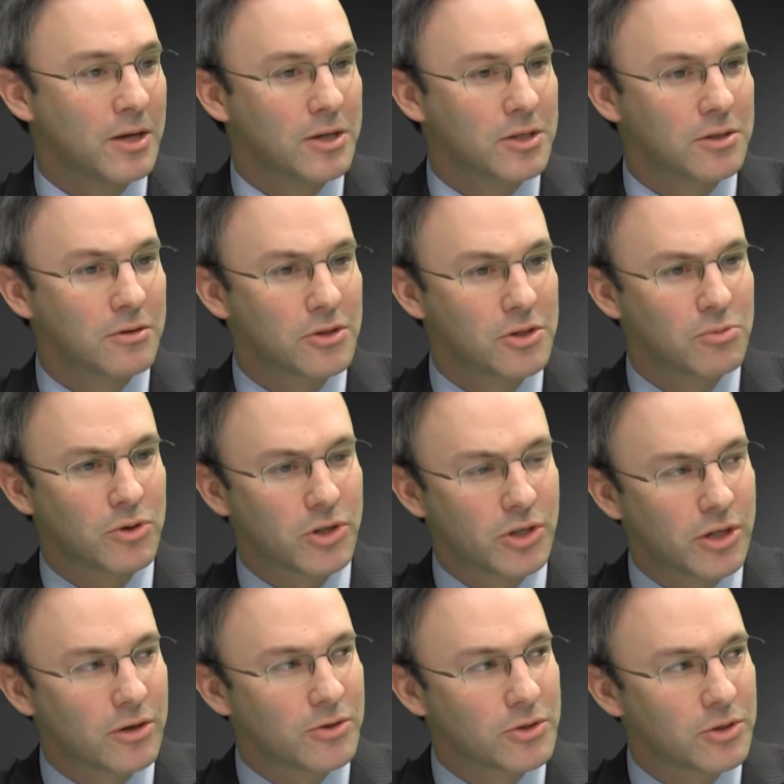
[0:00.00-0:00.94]
So let's
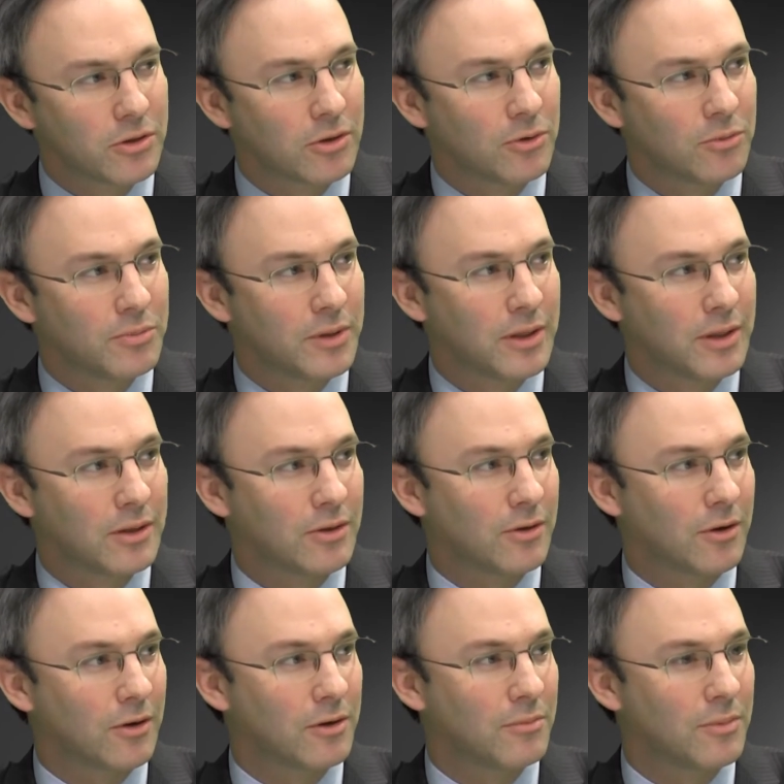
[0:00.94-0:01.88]
switch gears a little bit and
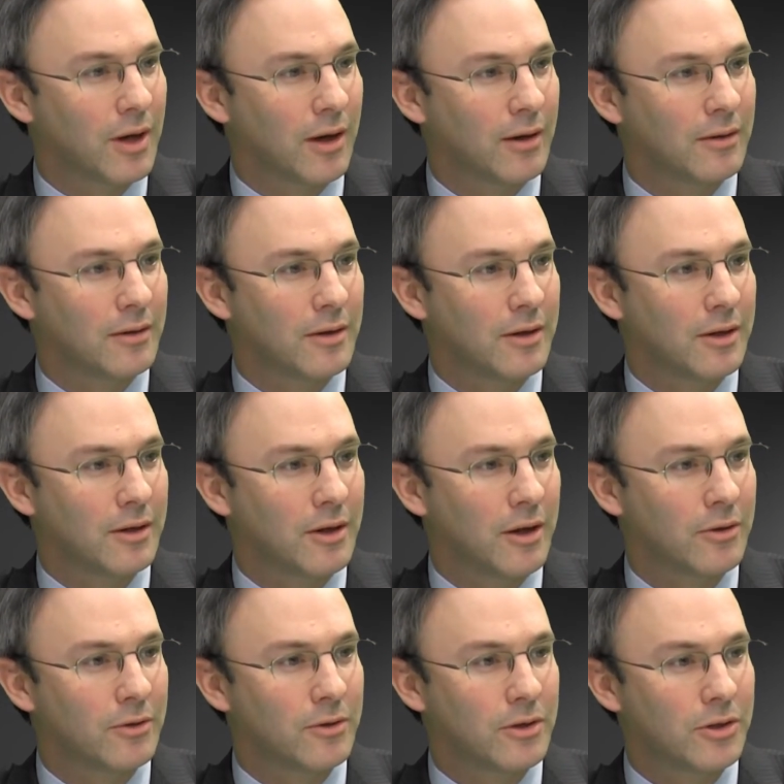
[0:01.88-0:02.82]
talk about
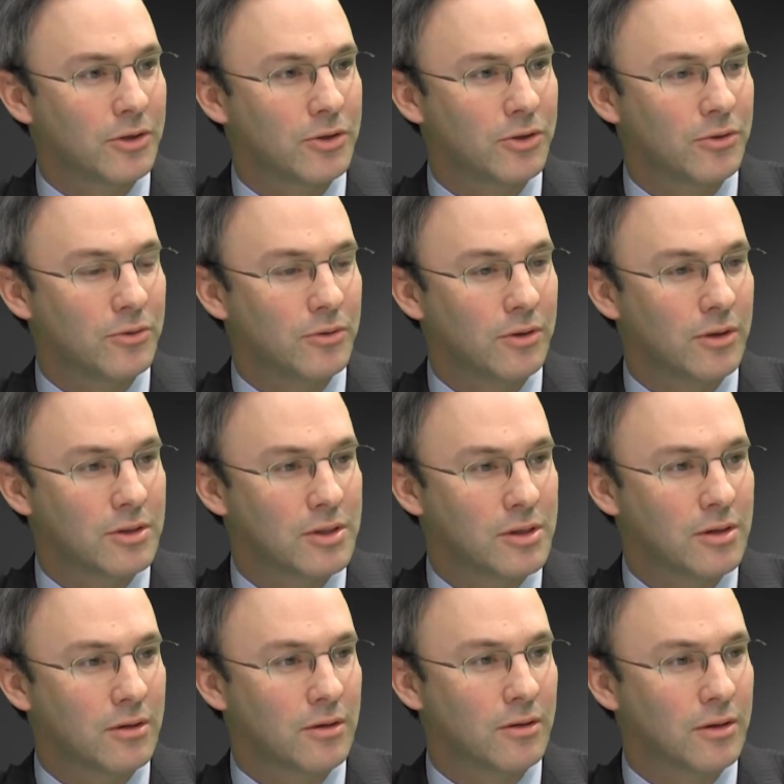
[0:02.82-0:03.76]
another issue that is
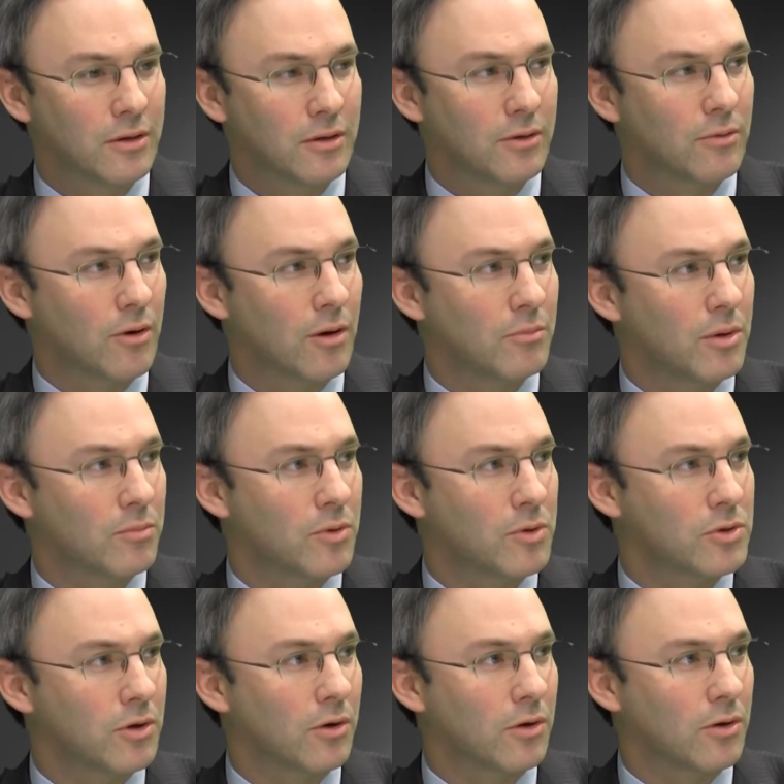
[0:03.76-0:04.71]
near and dear to our
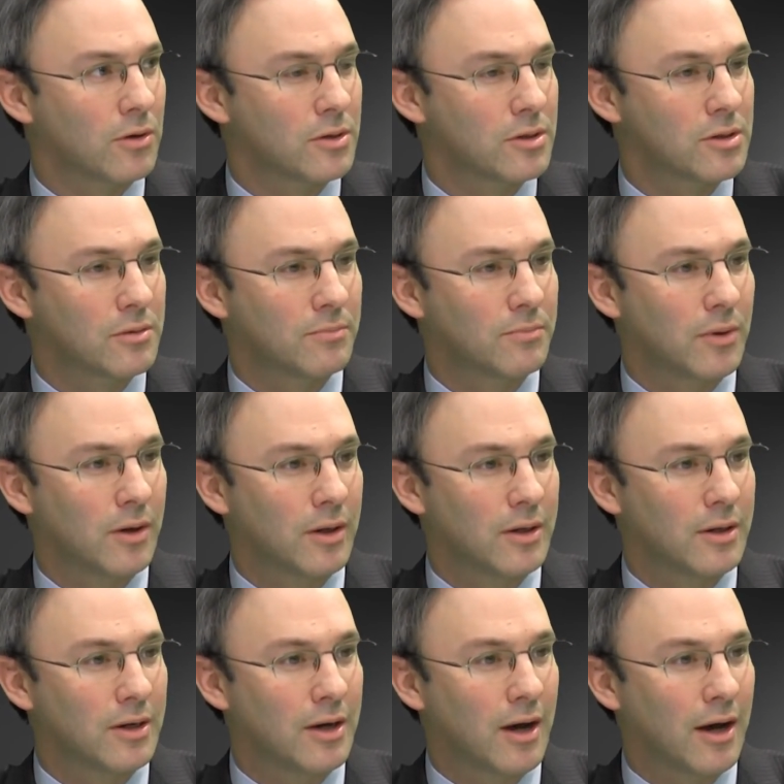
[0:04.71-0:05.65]
members' hearts,
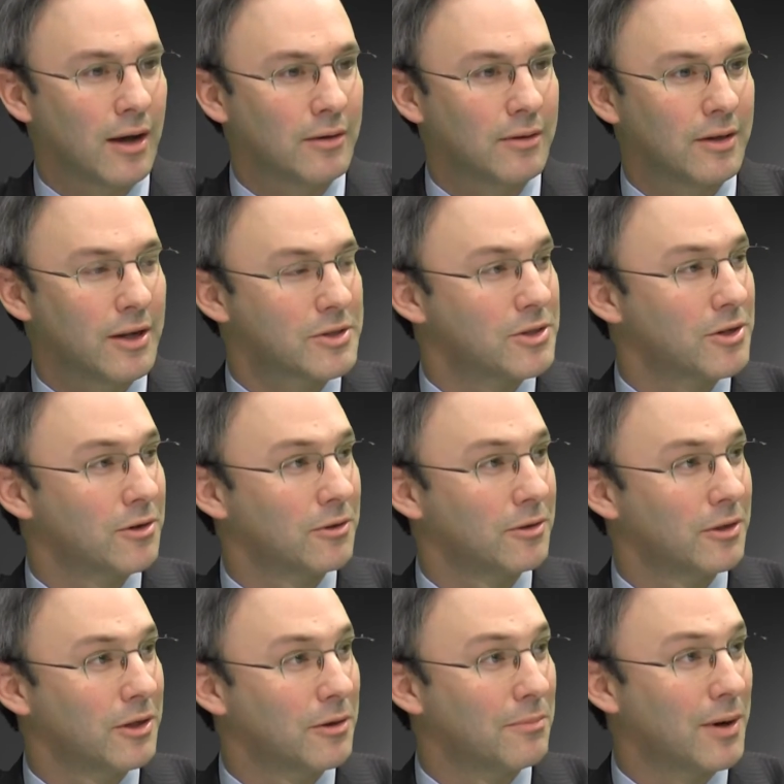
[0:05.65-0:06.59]
but not
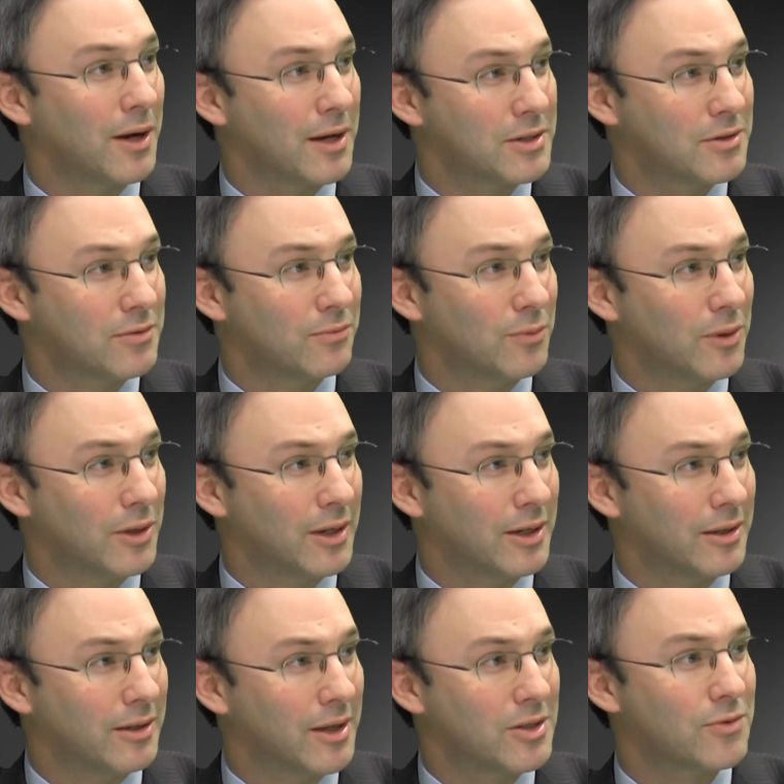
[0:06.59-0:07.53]
necessarily in a positive way,
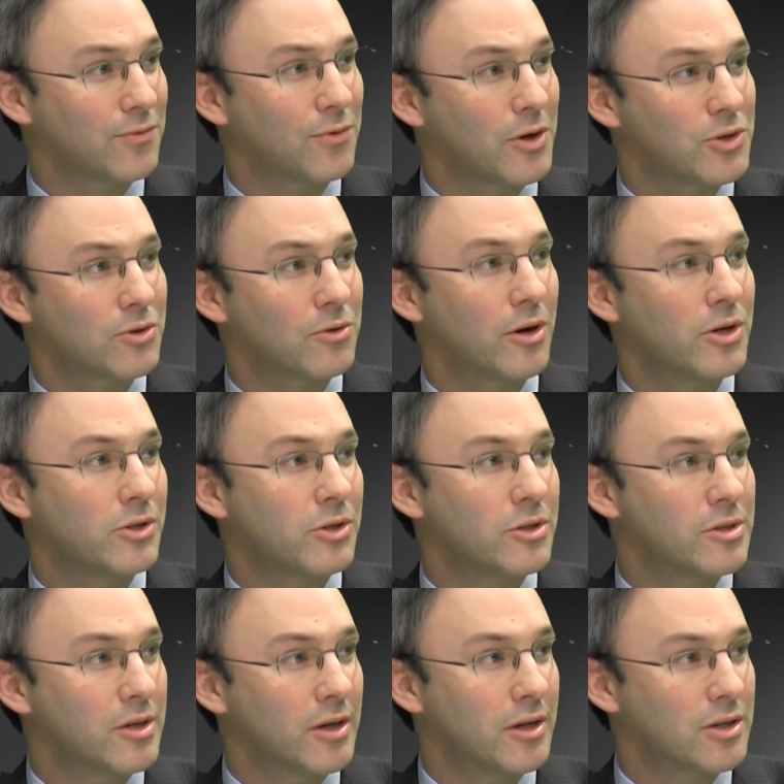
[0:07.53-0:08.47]
and that's
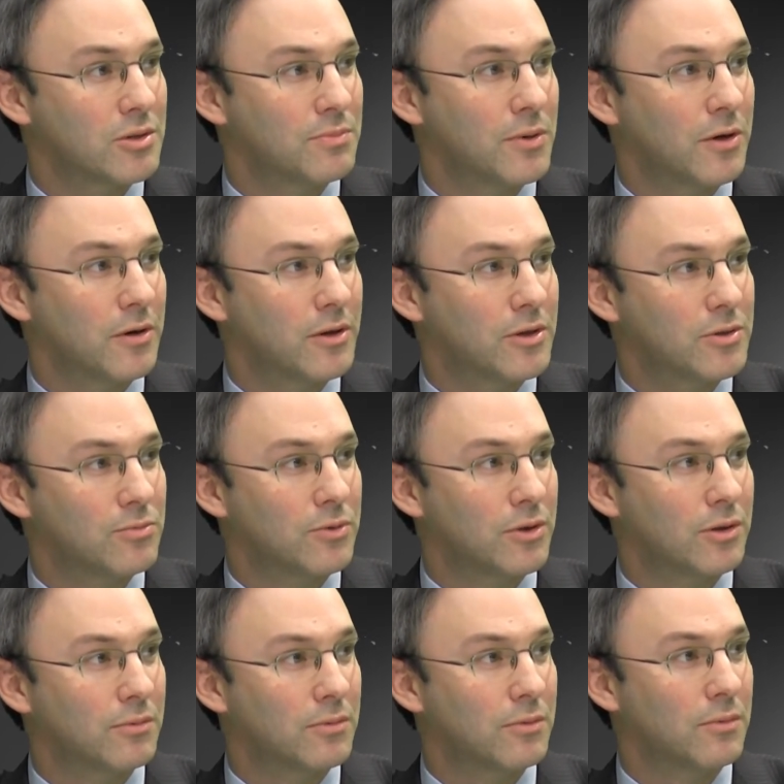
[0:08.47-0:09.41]
frustrations they experience
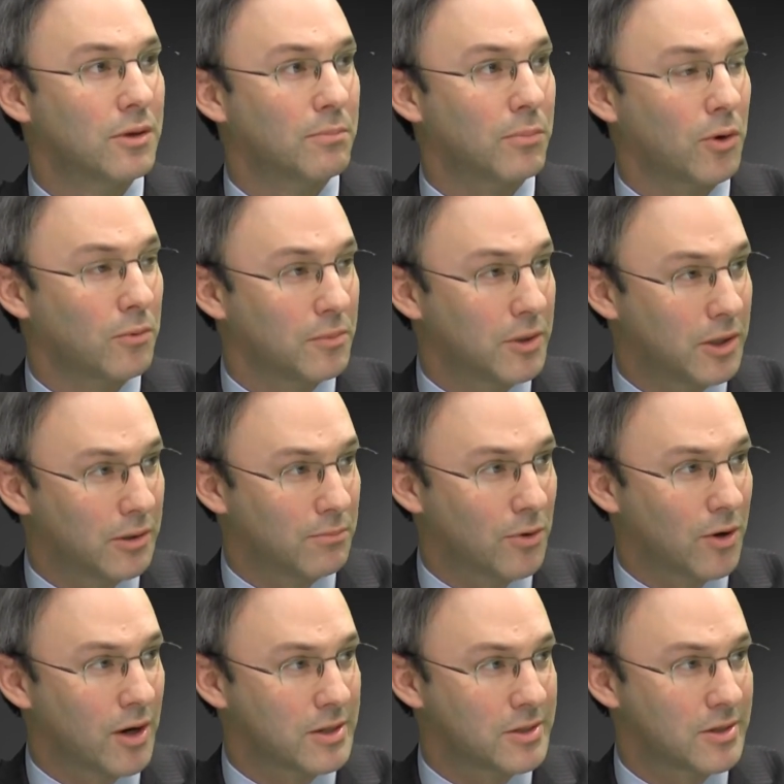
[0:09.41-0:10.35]
with the permitting
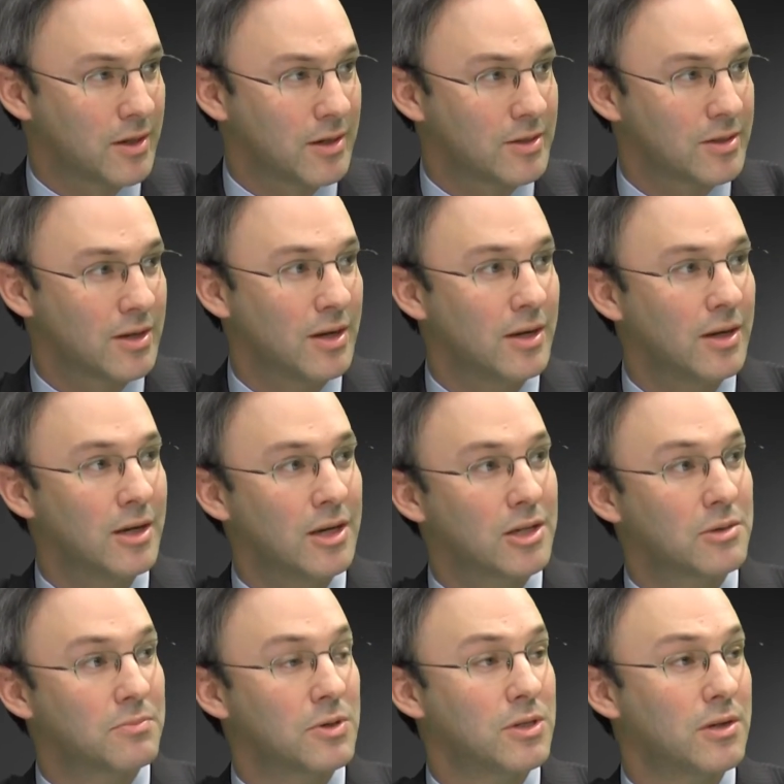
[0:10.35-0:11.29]
process,
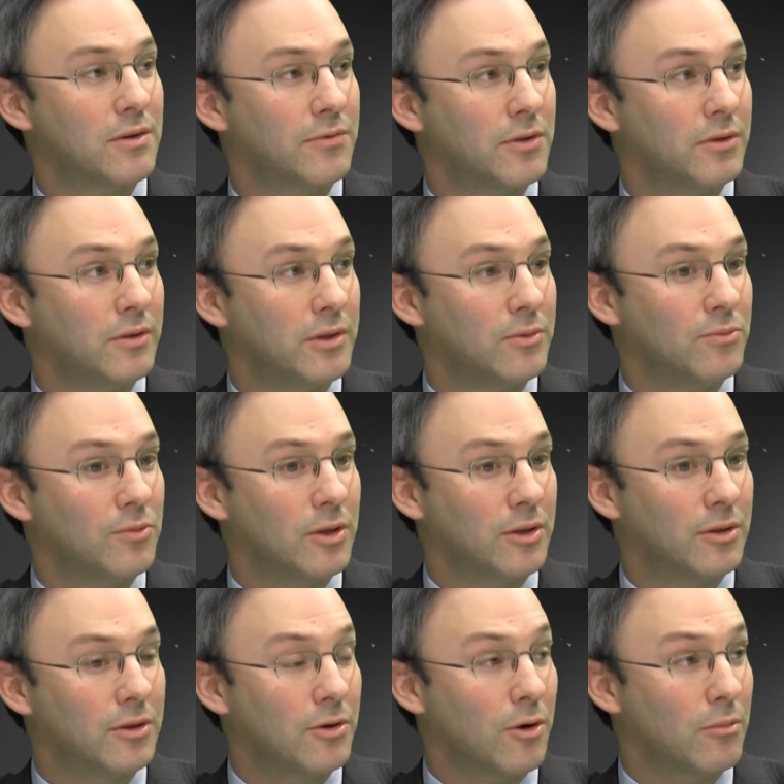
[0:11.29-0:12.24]
specifically
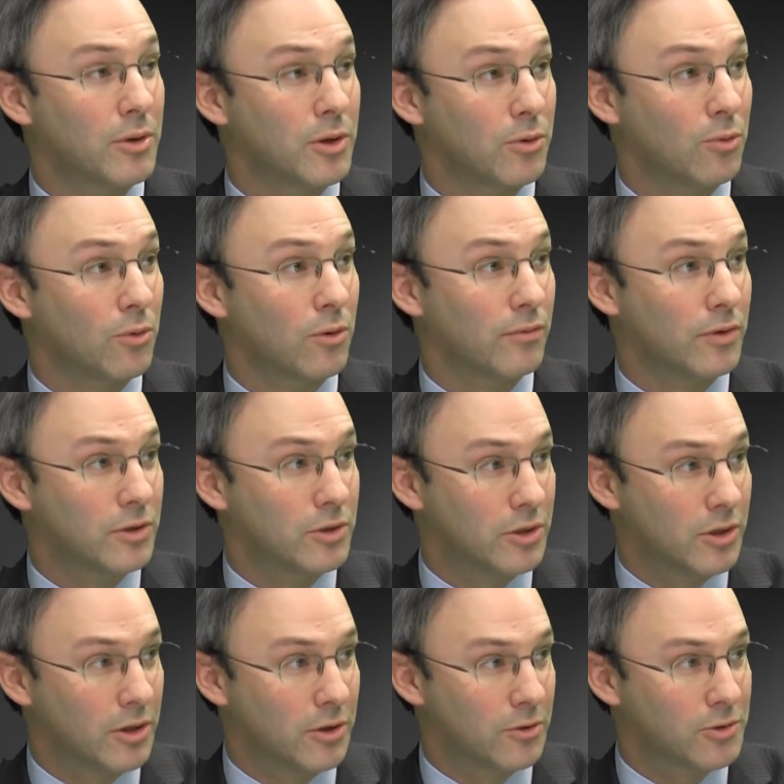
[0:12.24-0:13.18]
with the Army Corps of
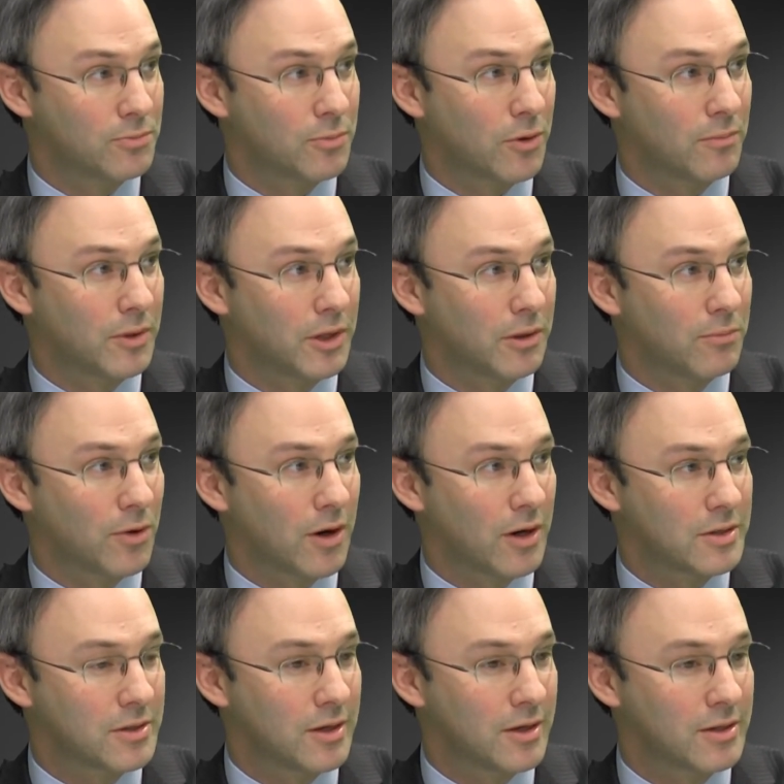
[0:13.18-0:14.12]
Engineers permitting
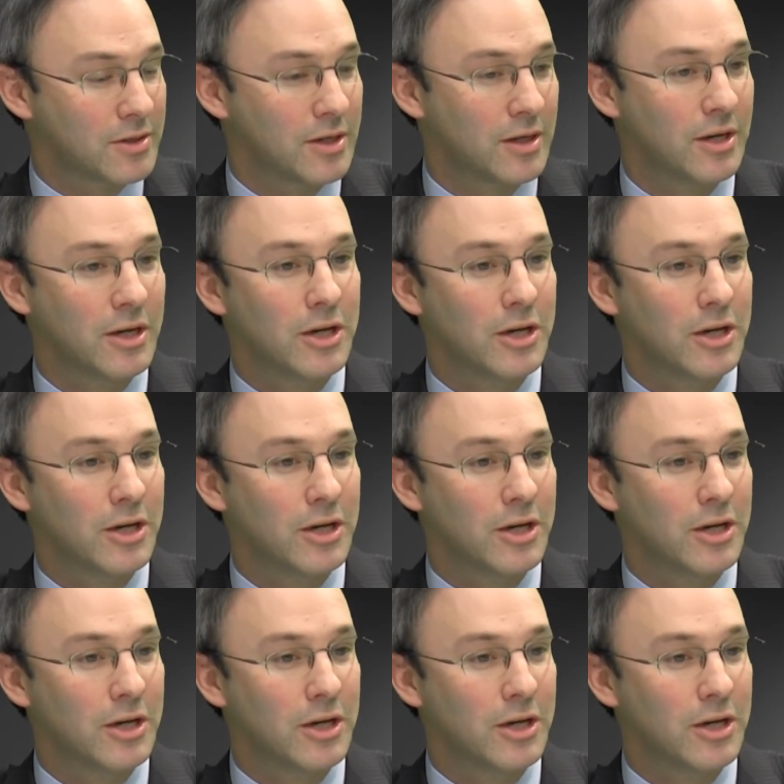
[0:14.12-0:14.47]
process.